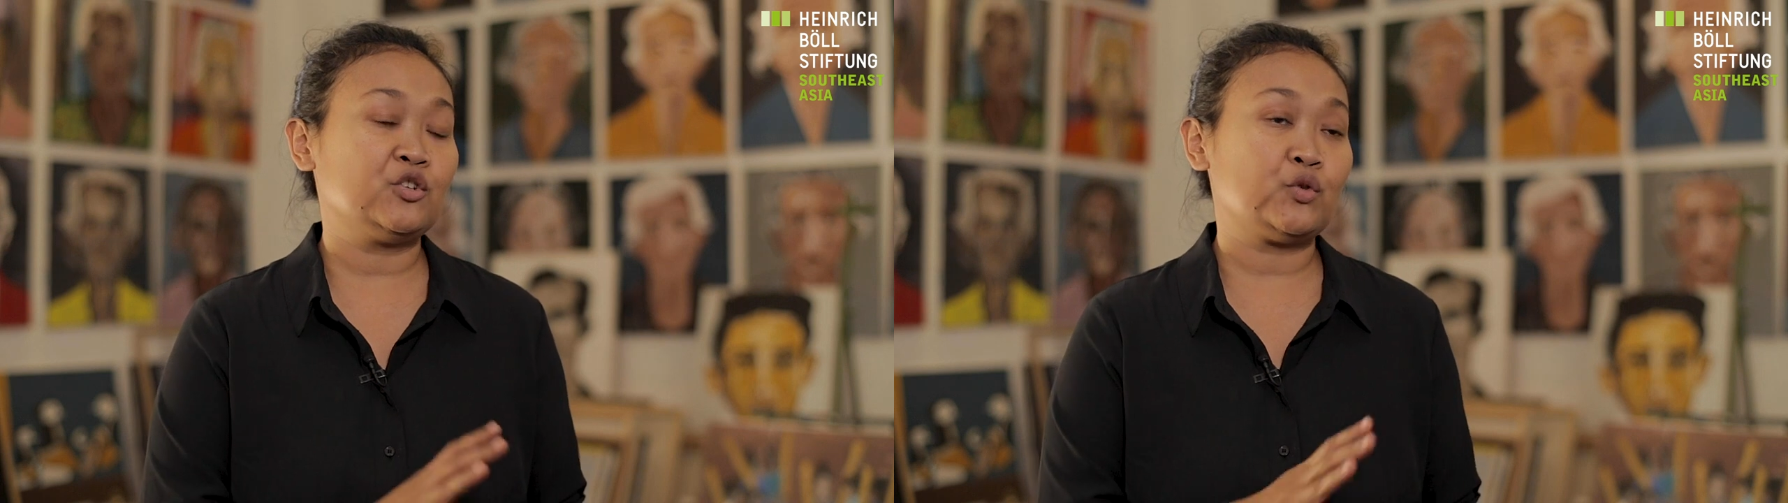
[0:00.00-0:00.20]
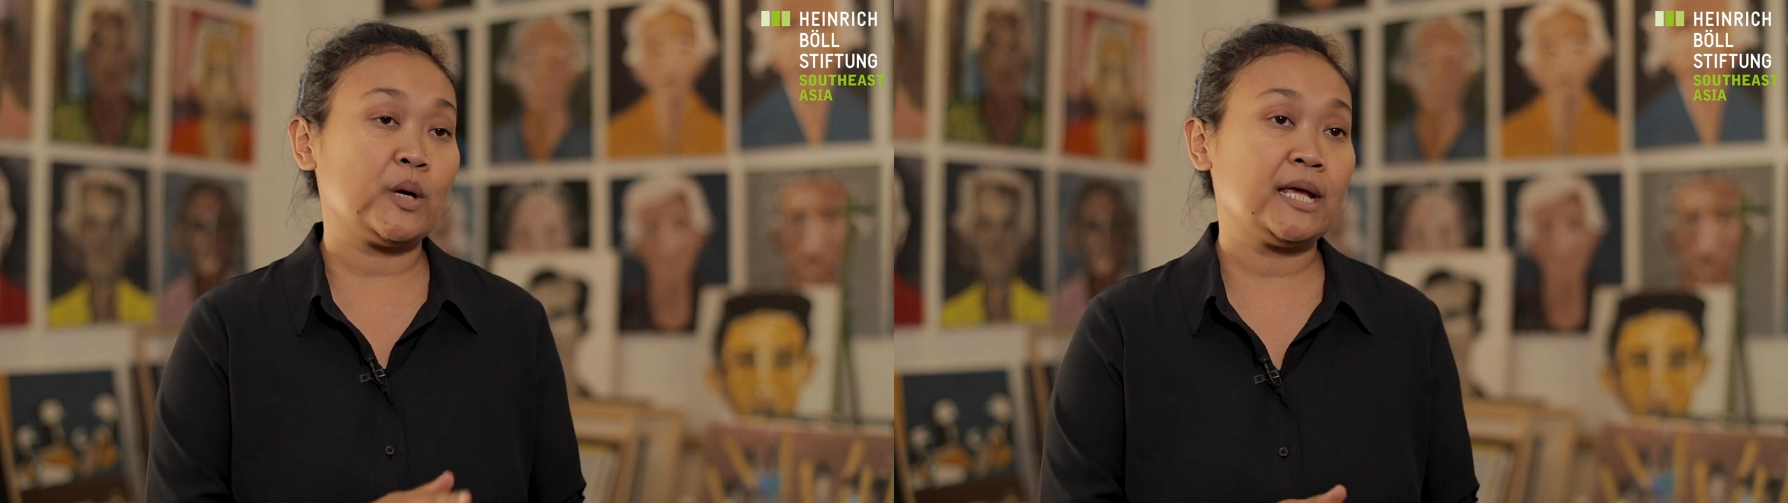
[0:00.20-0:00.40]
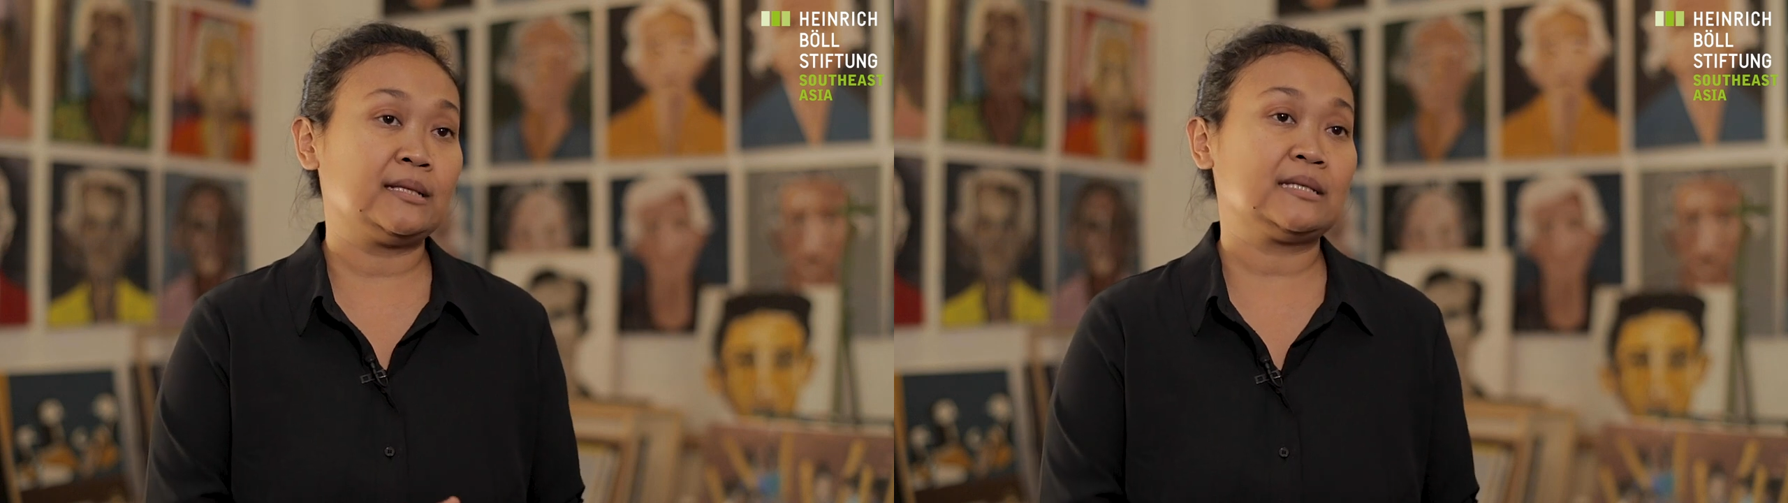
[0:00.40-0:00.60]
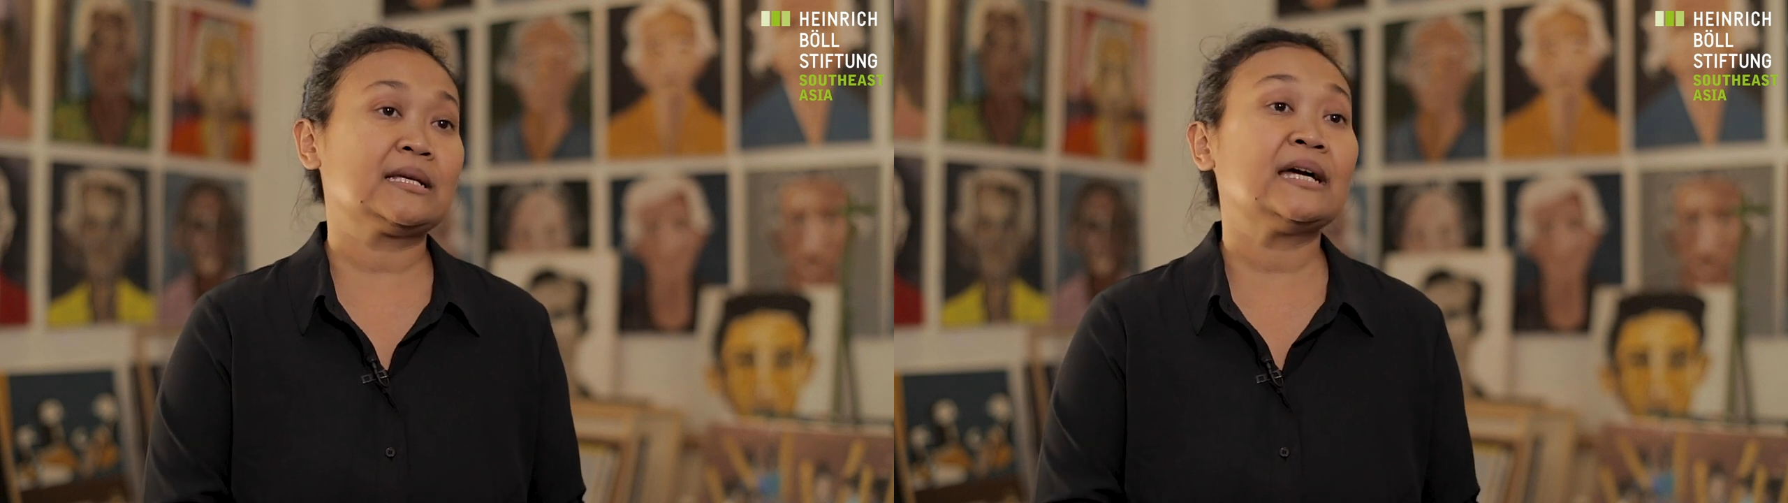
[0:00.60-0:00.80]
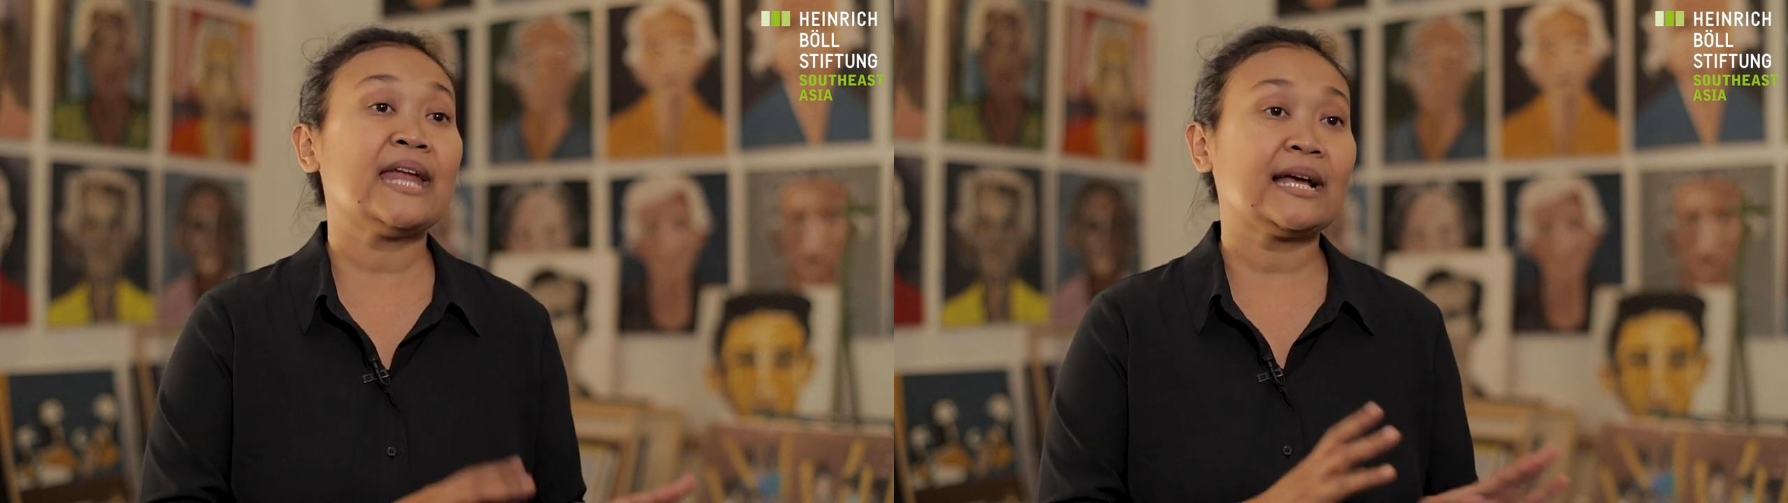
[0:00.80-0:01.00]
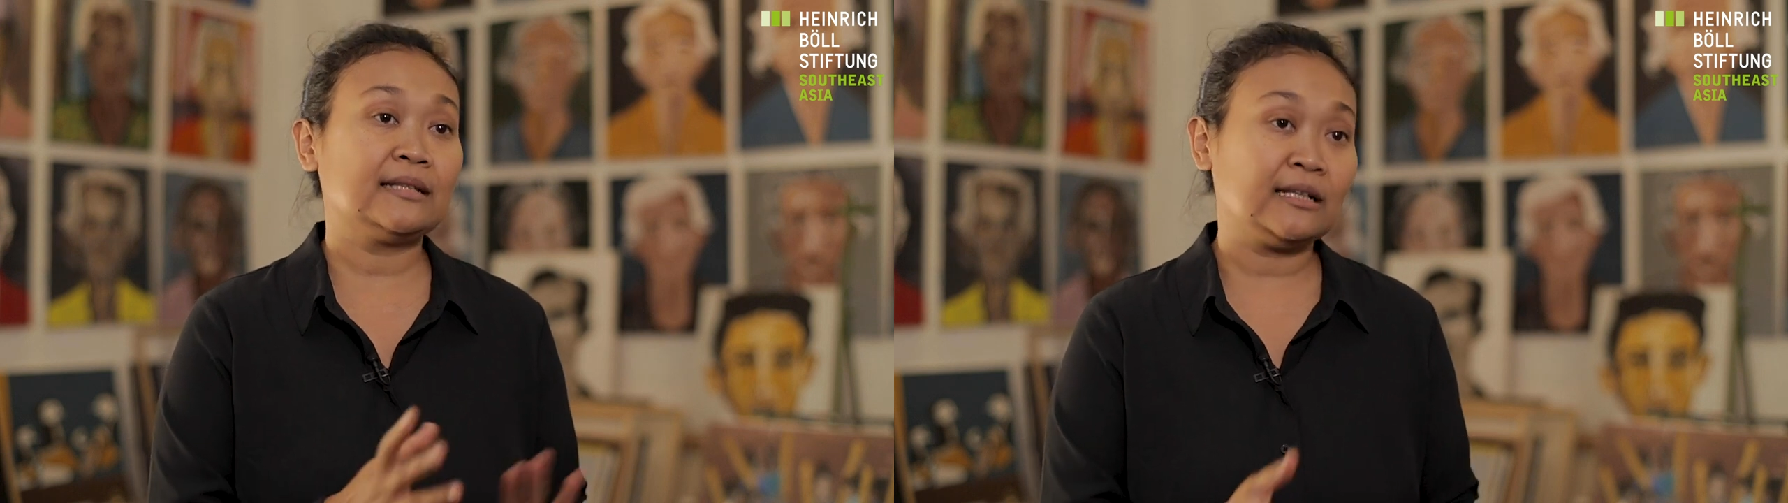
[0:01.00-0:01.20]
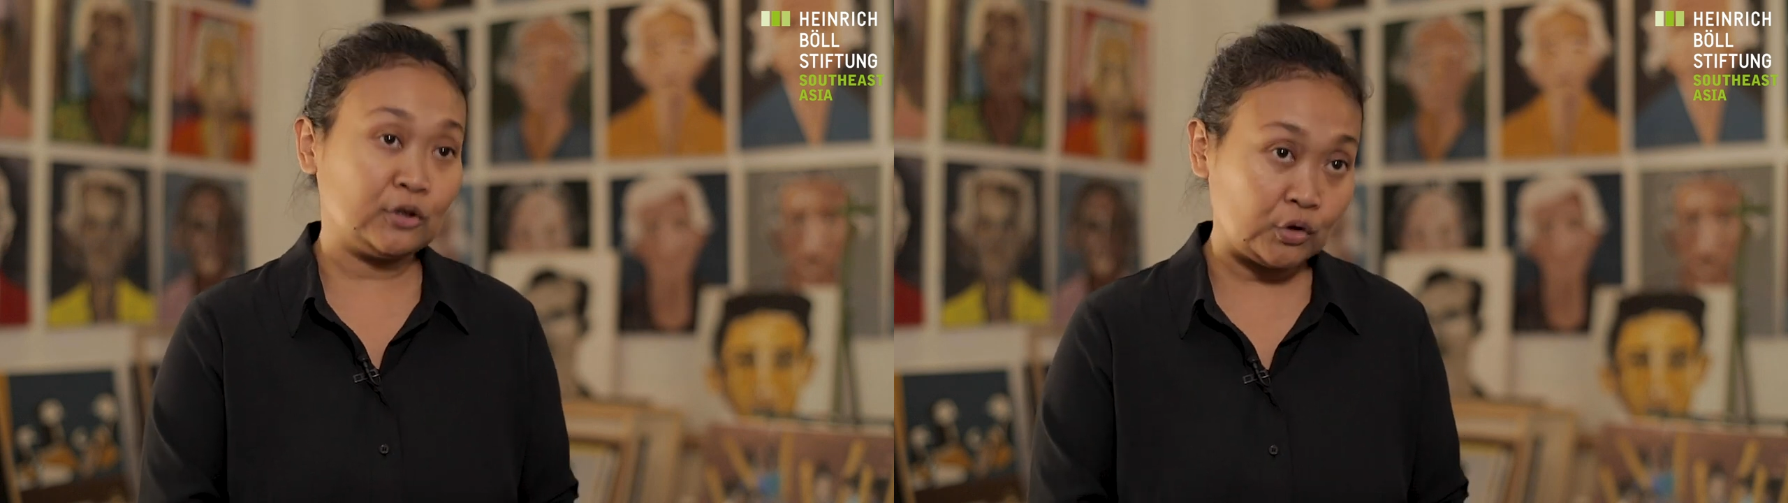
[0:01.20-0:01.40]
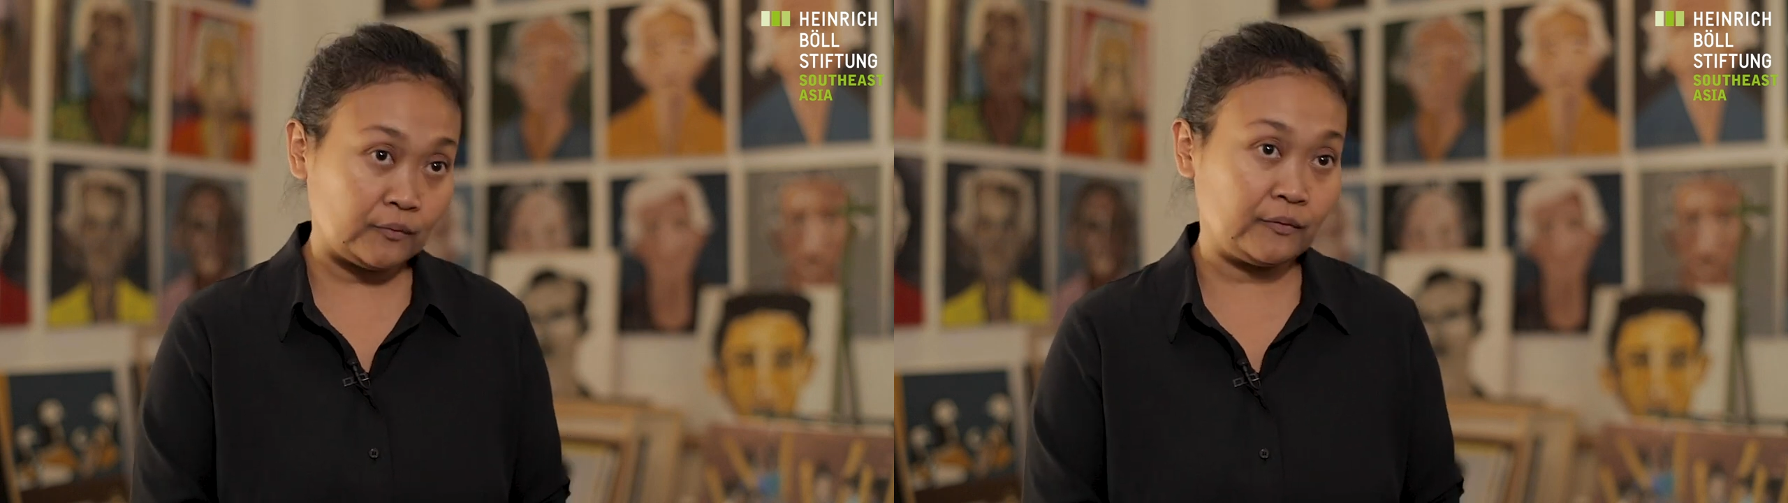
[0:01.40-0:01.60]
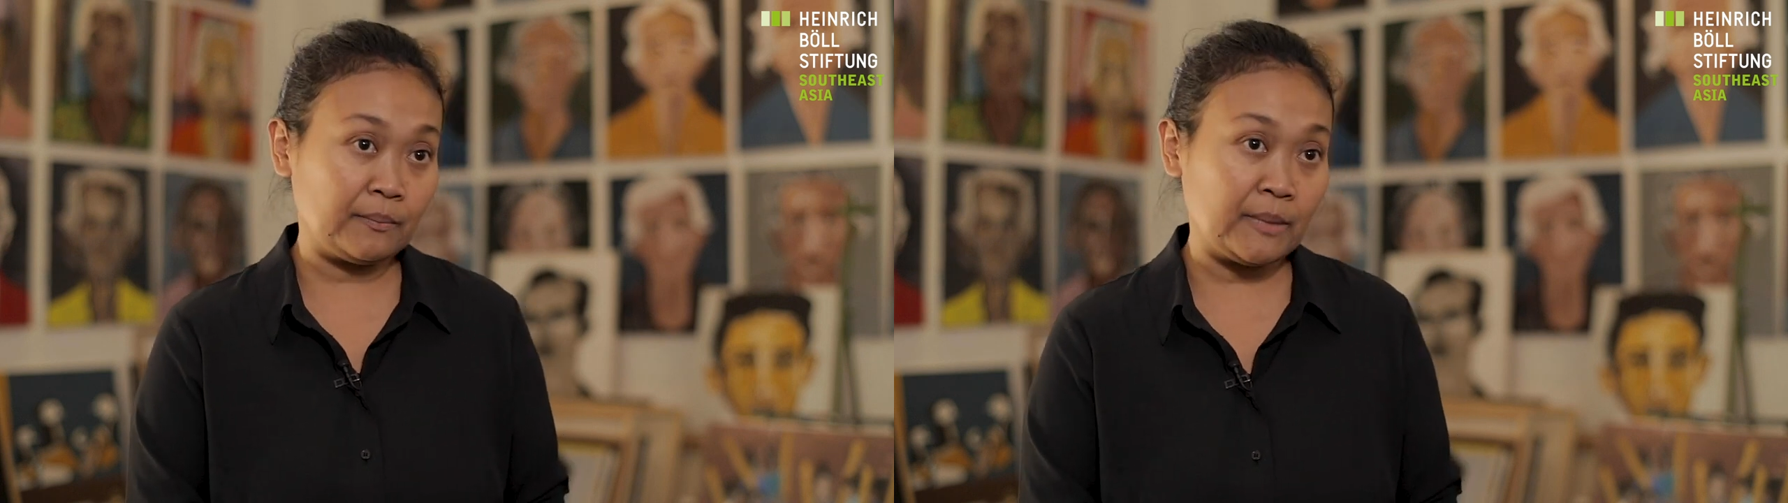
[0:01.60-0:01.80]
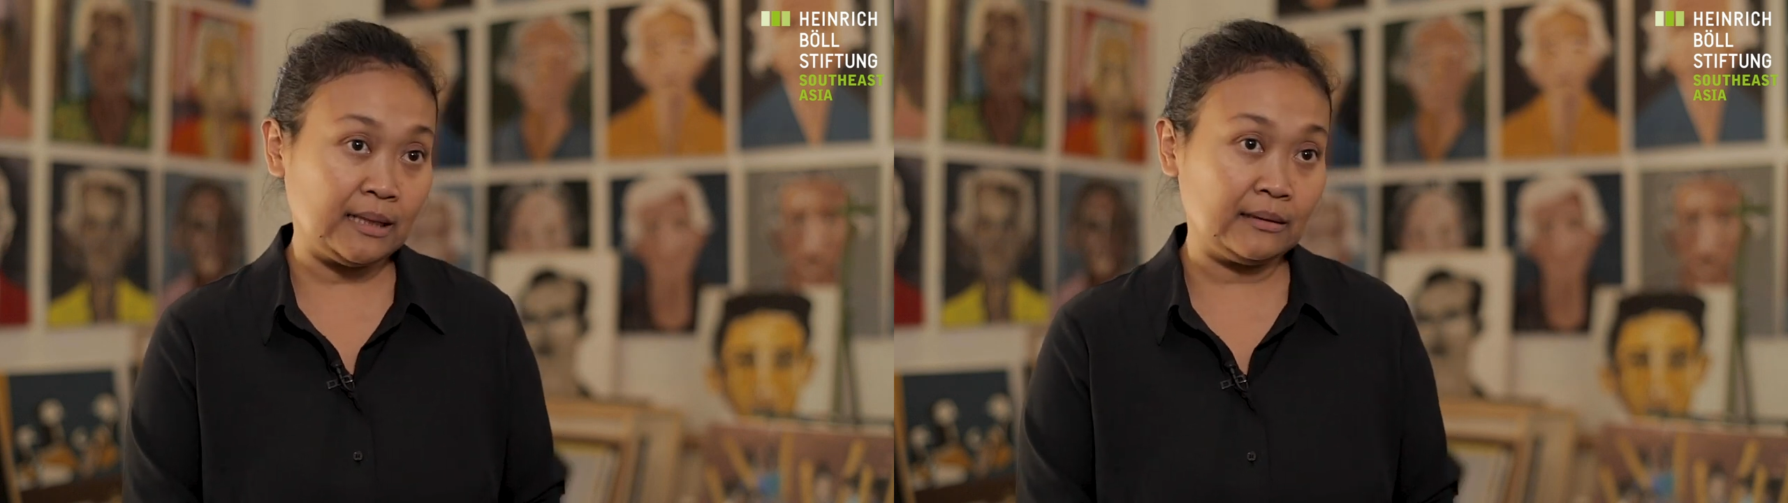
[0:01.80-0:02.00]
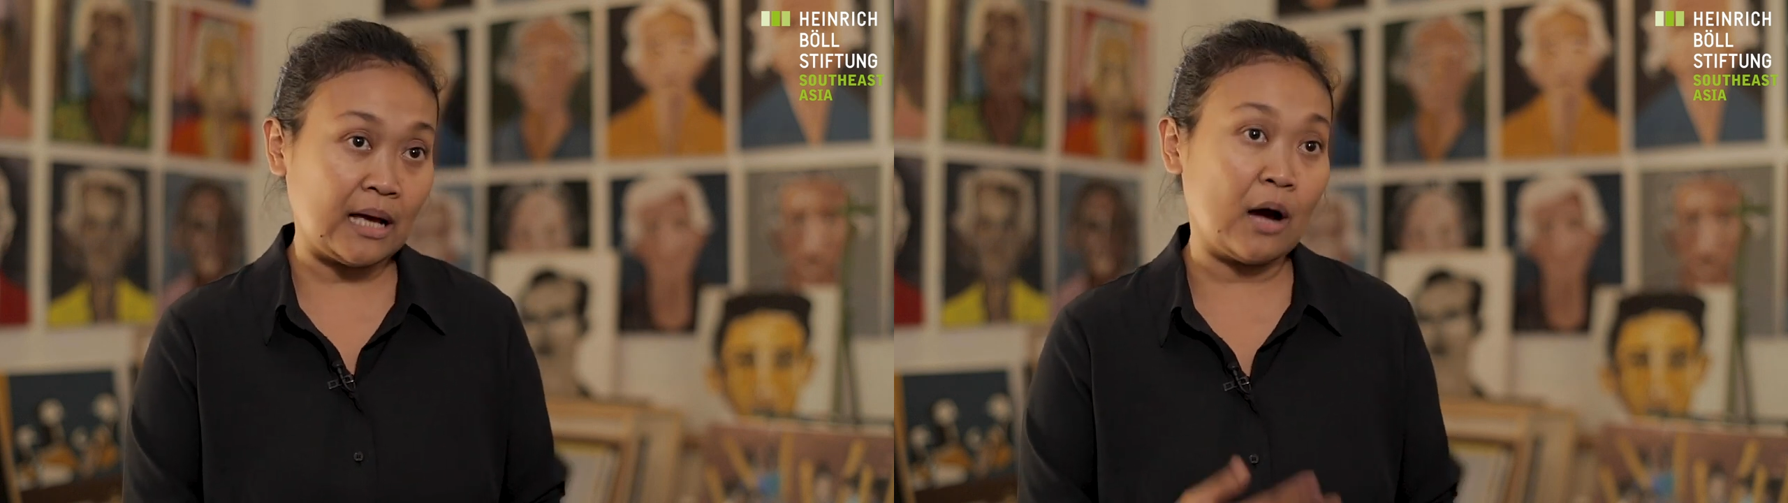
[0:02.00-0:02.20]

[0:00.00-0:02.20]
traits connecting to female,